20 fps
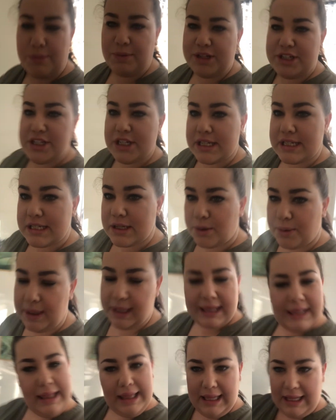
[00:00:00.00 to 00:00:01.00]
We just
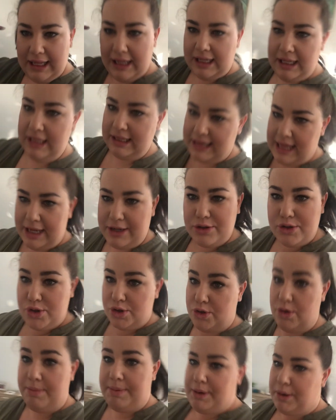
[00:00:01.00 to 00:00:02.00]
quickly, like
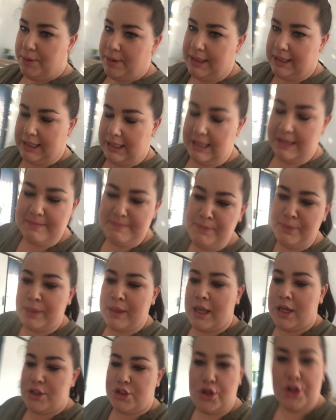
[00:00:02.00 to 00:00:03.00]
super quickly,
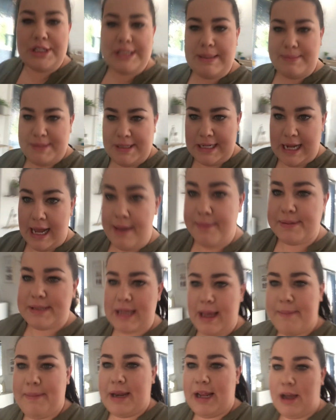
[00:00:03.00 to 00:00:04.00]
took some snaps.
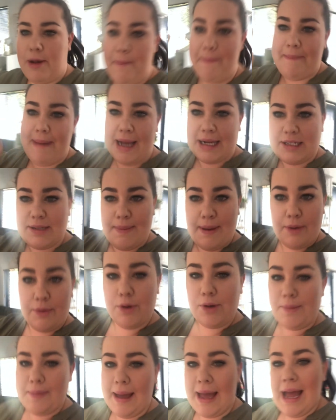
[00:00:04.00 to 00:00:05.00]
I'm gonna go back to my
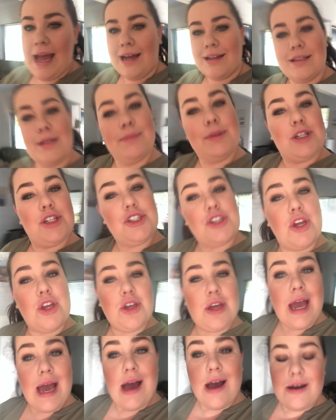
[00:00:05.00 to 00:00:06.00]
room and I'm gonna show
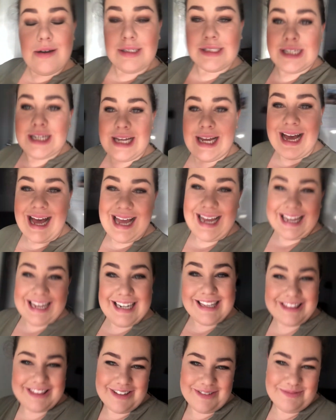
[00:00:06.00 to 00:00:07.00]
you how I
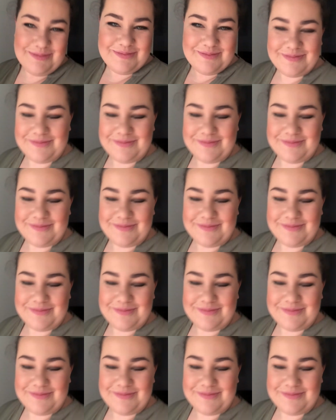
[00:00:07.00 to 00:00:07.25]
edit them.